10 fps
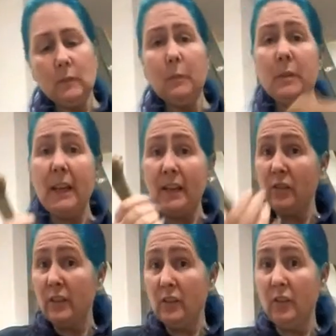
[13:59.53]
But yeah, so
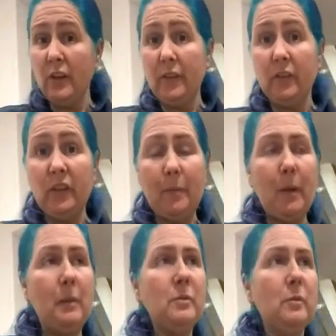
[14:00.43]
this is another step
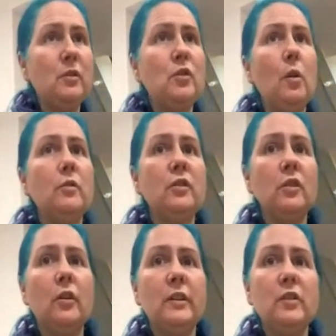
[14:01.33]
up. So it's not
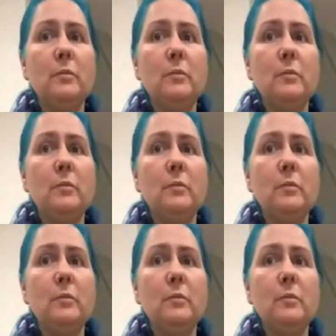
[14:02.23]
designed to